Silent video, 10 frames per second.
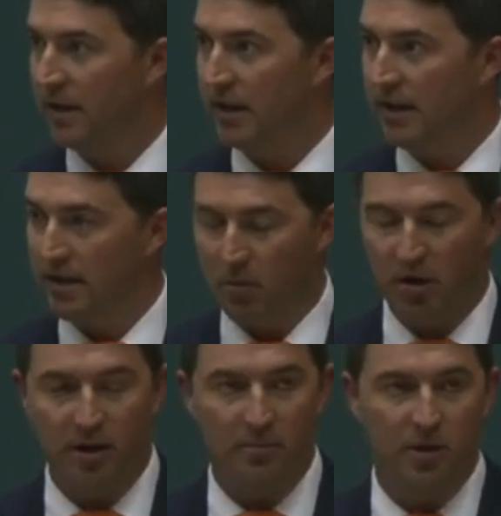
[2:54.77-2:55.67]
In my
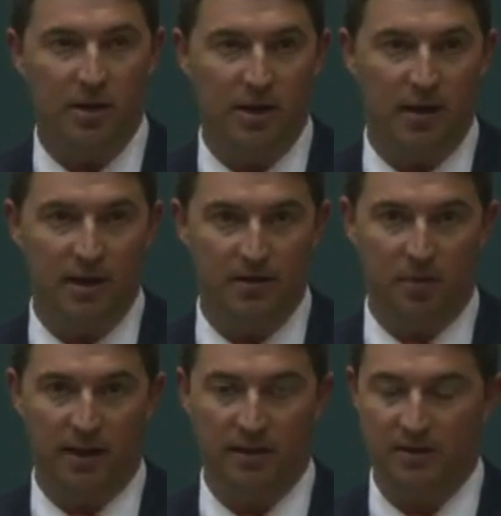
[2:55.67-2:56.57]
community of Alice
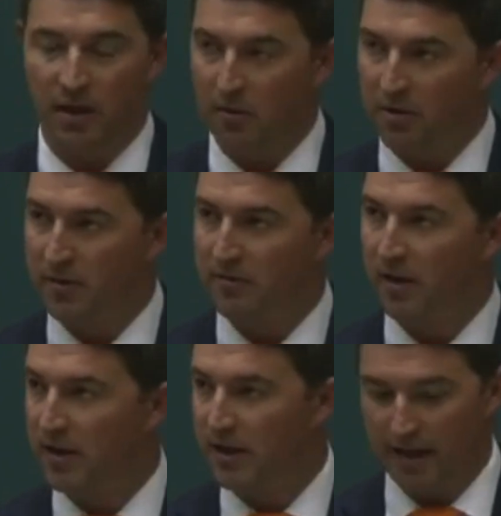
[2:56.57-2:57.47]
Springs, I want to be
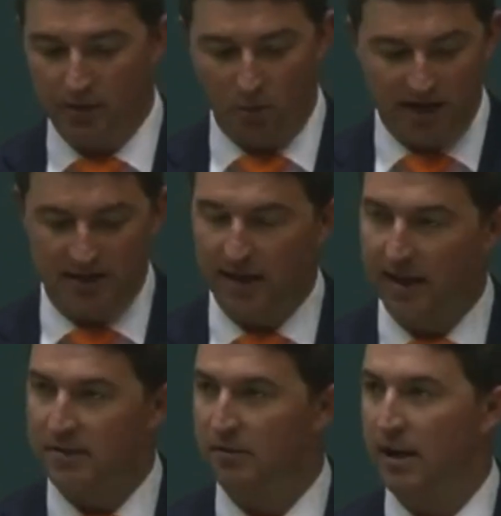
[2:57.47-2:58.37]
very clear once again
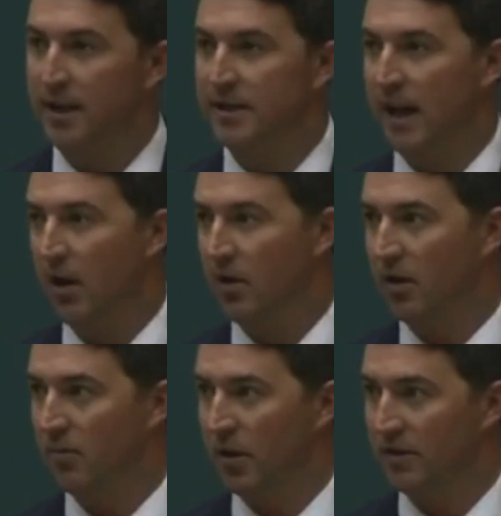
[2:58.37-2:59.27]
as it relates to alcohol
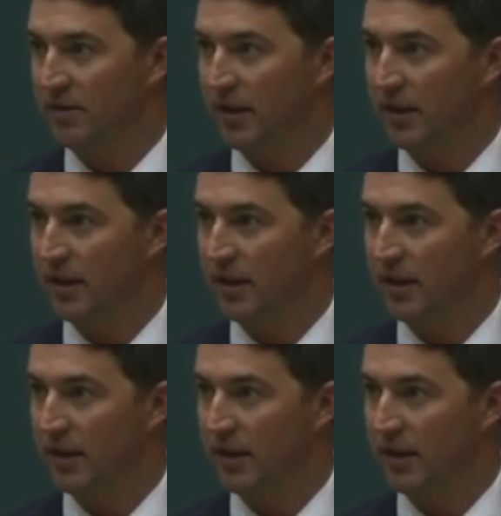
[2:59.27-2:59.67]
policy.